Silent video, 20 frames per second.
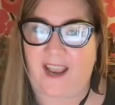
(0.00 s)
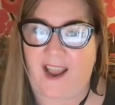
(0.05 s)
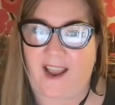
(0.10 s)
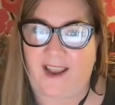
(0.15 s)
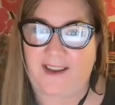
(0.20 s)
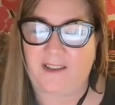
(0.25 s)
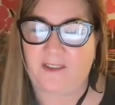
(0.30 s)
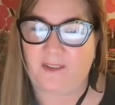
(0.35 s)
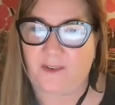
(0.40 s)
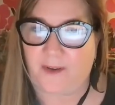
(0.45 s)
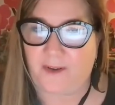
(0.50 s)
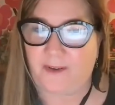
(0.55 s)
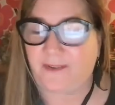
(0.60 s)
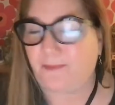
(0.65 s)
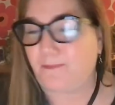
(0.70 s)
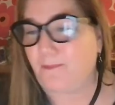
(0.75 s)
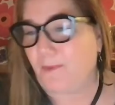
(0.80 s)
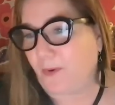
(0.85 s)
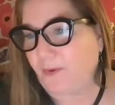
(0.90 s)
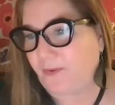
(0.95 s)
I learned
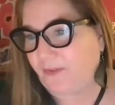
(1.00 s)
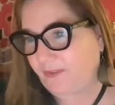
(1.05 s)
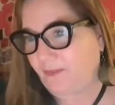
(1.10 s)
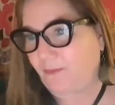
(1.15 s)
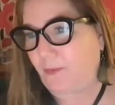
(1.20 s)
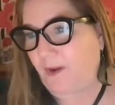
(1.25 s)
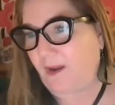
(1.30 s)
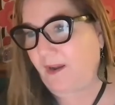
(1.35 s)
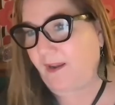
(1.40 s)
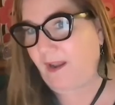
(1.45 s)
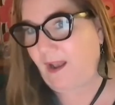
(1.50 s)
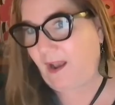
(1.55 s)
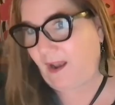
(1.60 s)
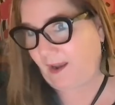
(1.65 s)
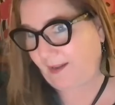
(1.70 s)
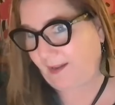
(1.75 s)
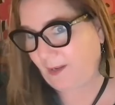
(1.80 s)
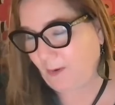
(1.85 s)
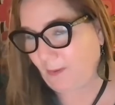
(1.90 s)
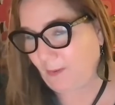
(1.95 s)
most of what
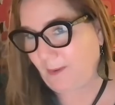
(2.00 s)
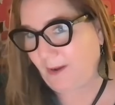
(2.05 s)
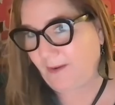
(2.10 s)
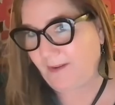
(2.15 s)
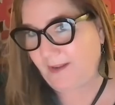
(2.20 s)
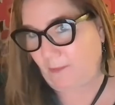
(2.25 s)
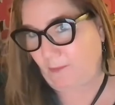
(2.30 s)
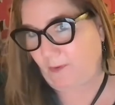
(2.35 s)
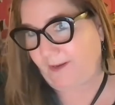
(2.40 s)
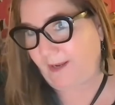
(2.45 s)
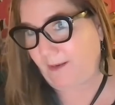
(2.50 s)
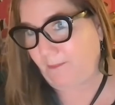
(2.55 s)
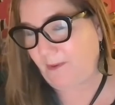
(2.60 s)
I know about networking